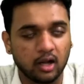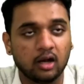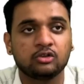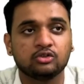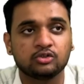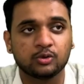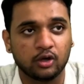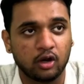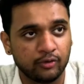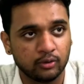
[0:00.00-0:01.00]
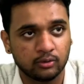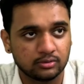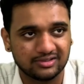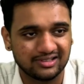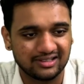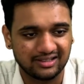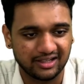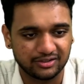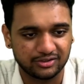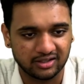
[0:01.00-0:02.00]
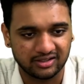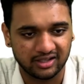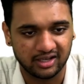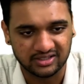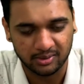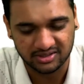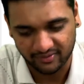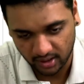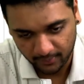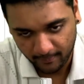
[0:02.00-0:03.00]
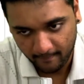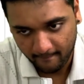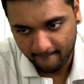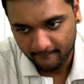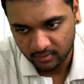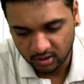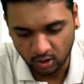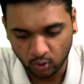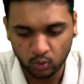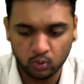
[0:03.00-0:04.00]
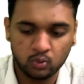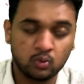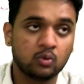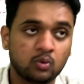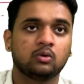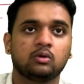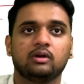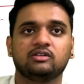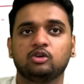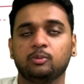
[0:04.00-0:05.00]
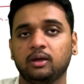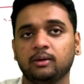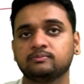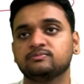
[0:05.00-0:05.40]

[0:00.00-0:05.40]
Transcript: Understood this question all of you? Next understanding question number 7. Now listen to me.